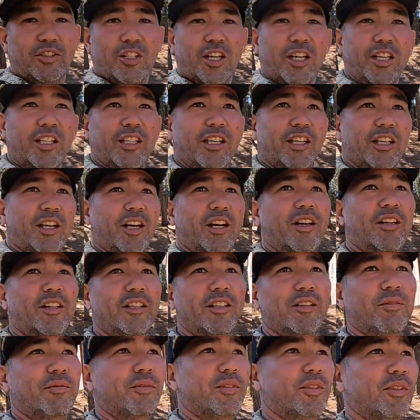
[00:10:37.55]
try and get out
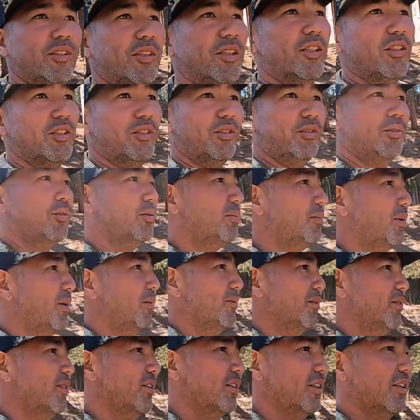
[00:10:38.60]
in the field here soon.
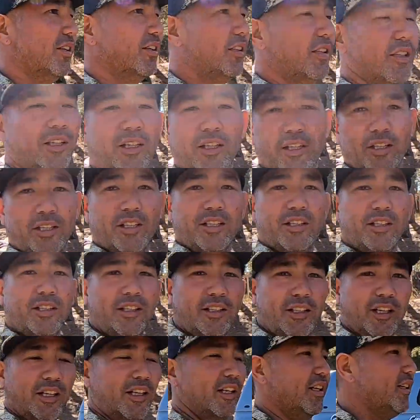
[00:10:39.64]
But we're gonna
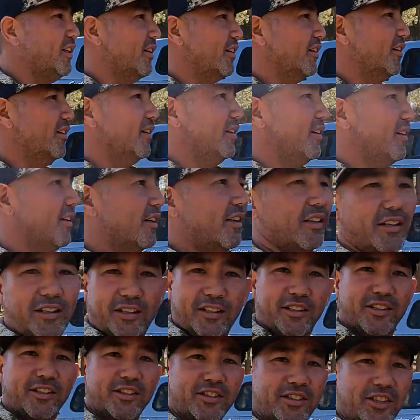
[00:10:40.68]
get in here and
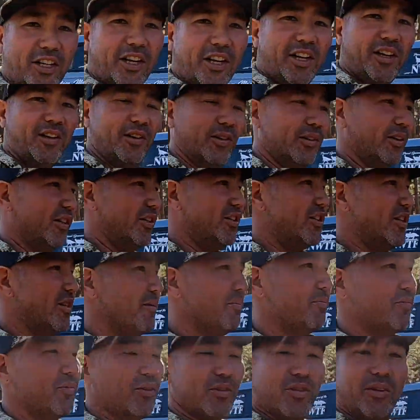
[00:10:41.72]
say hello to
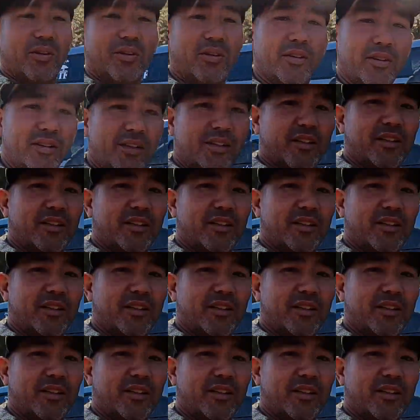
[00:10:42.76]
Jim. So, all